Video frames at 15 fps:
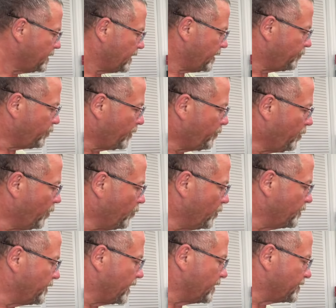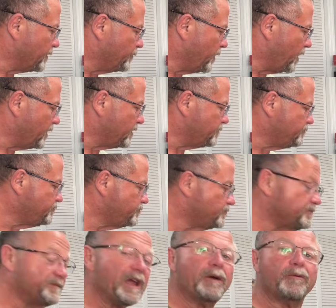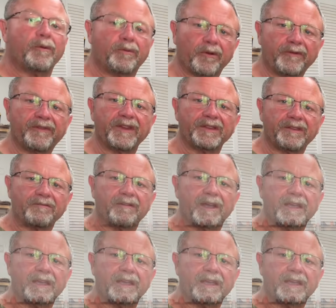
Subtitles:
If we put one down at the bottom, that will prevent the rack.